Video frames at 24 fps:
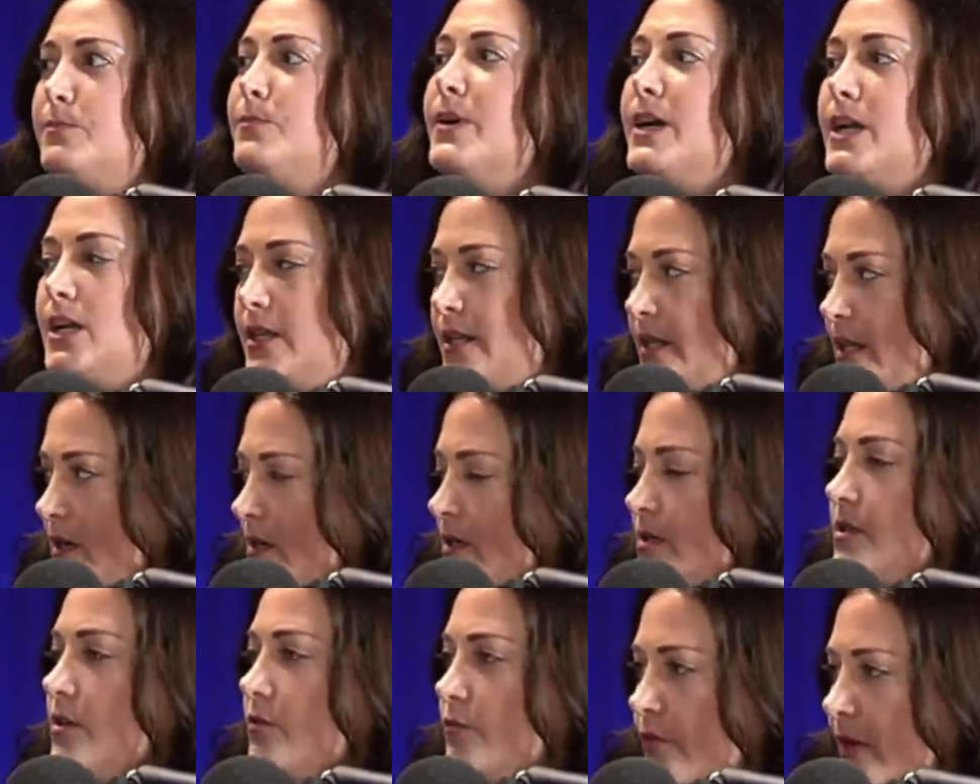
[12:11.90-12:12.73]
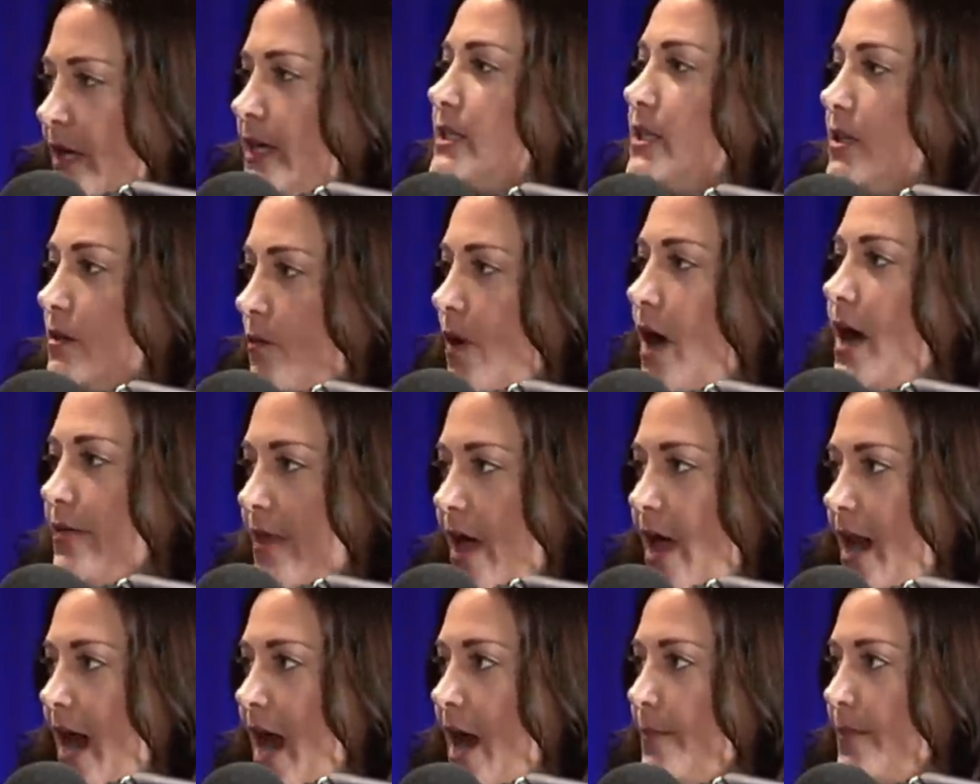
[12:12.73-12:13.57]
but there's a reason why
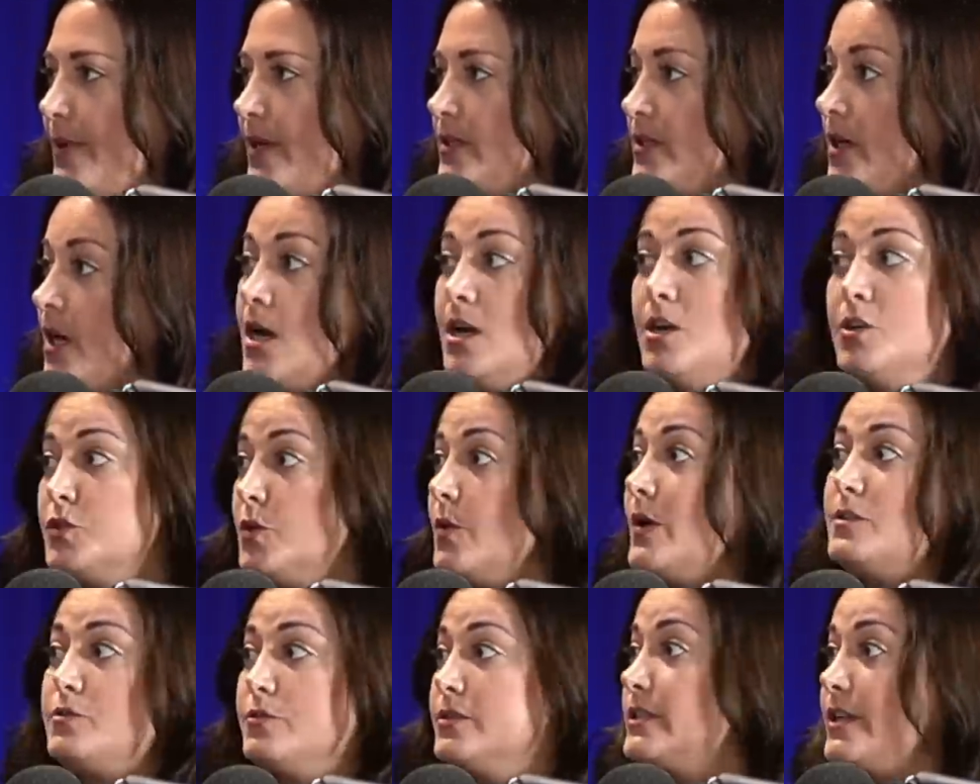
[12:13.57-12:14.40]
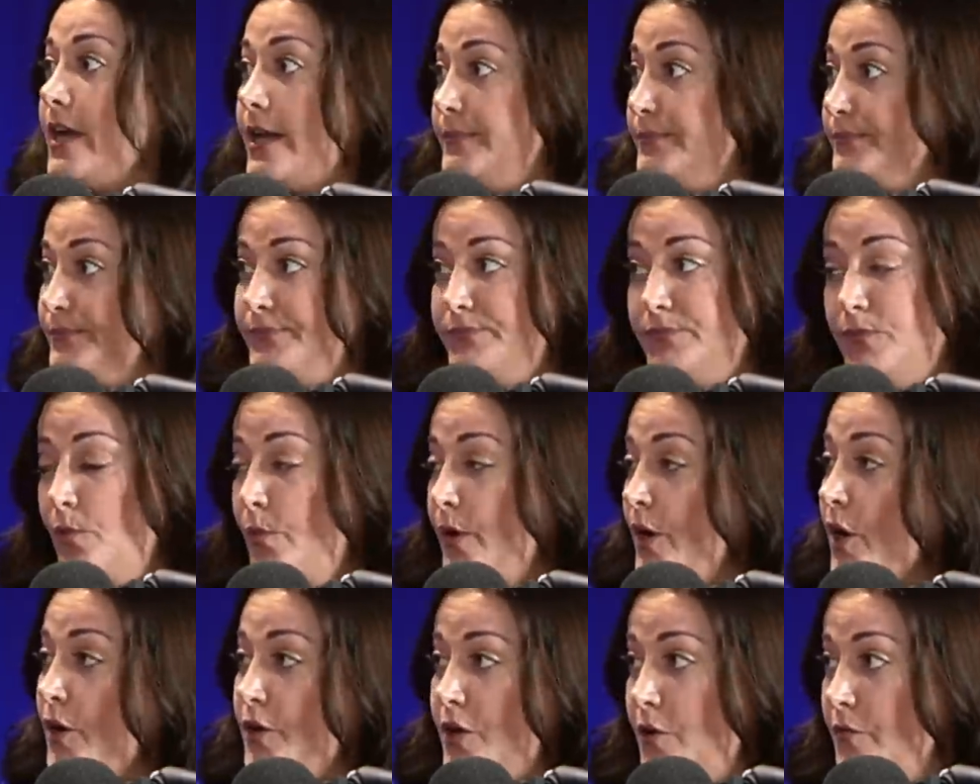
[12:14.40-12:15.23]
that happened. So Ezra's done.
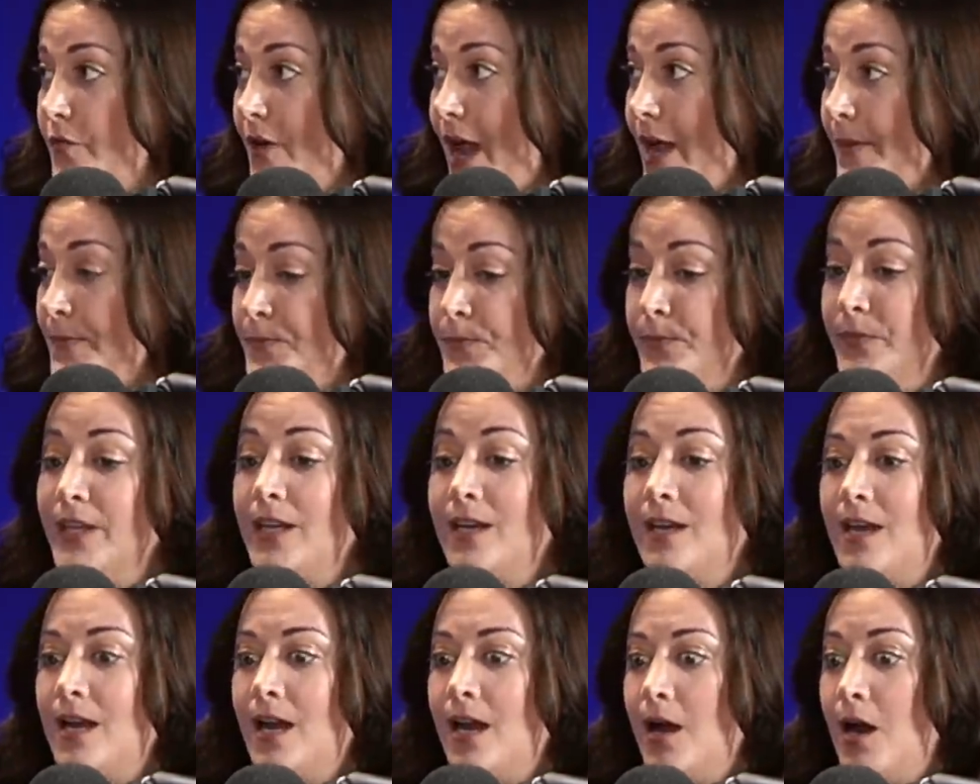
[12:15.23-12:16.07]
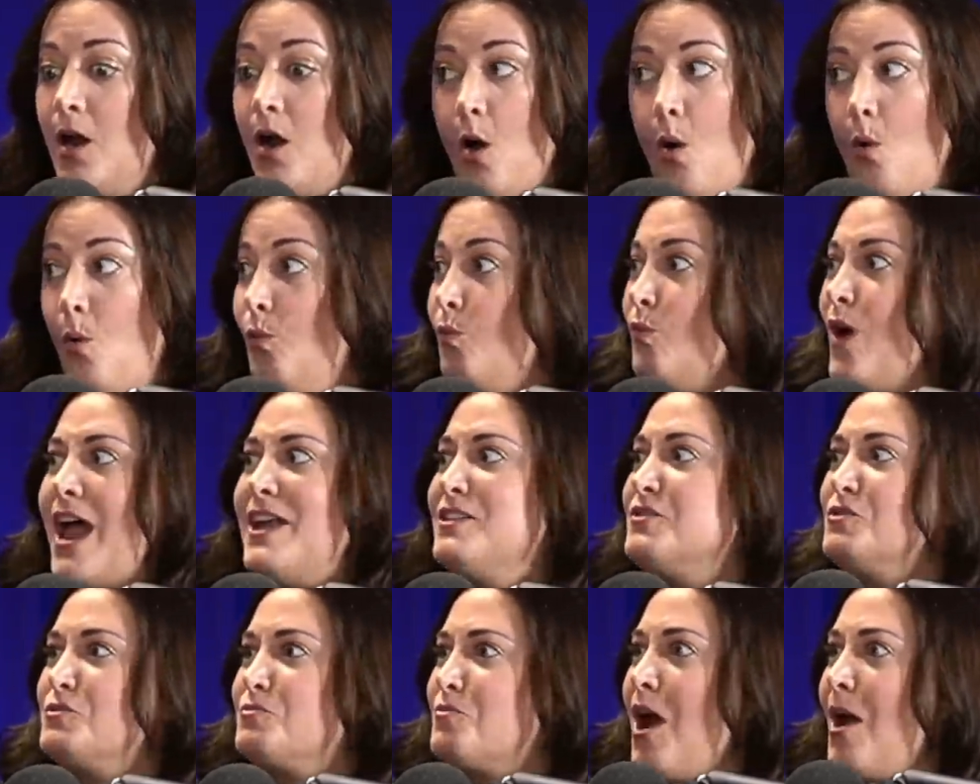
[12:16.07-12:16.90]
We all know that.
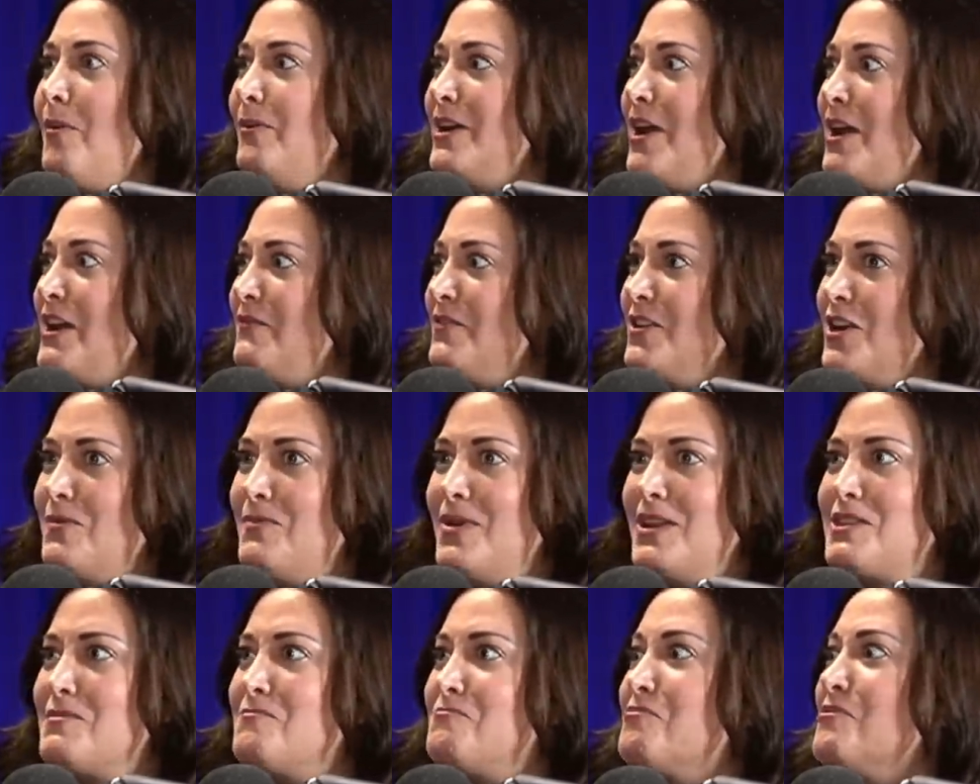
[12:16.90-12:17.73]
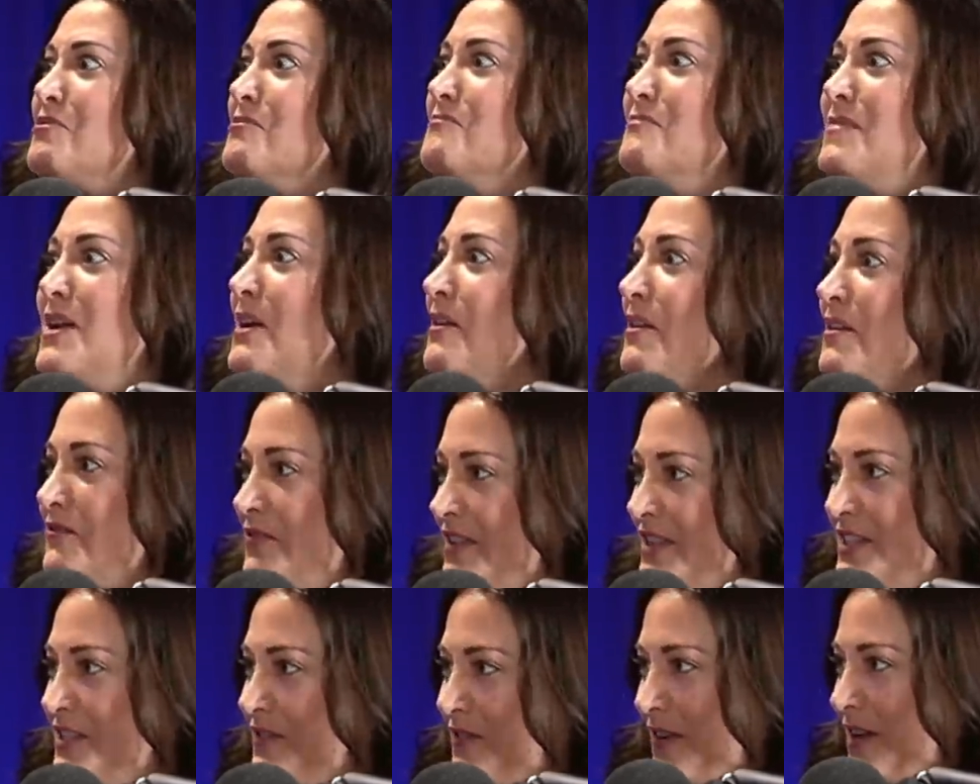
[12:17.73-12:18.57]
Ezra's probably not even going to be at the premiere of
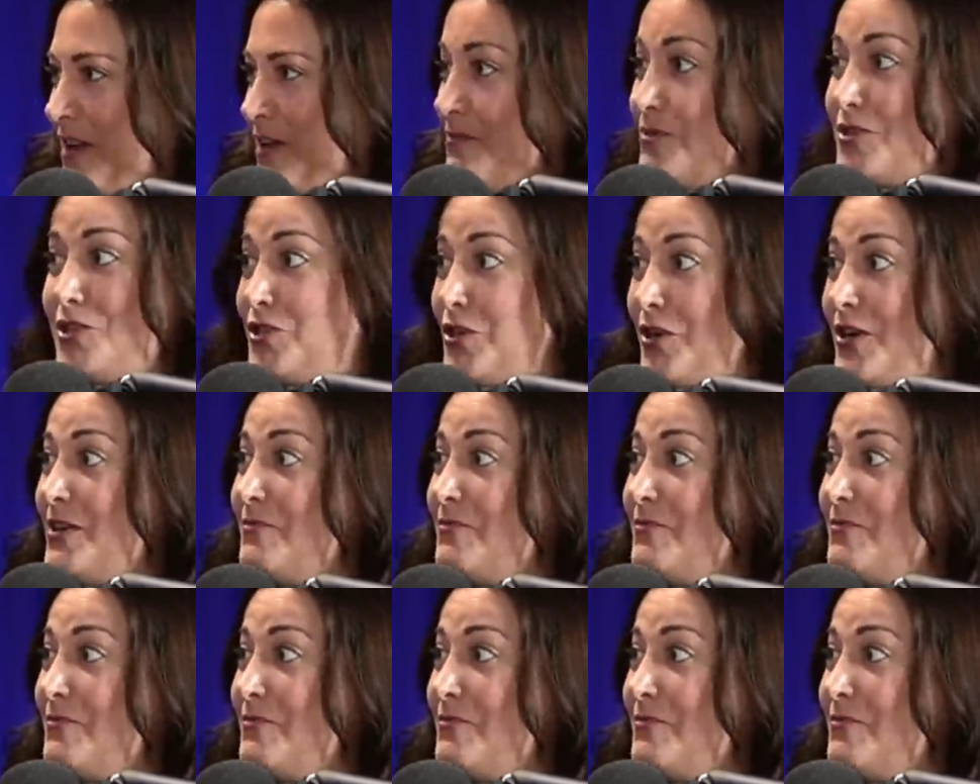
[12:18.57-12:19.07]
this film, should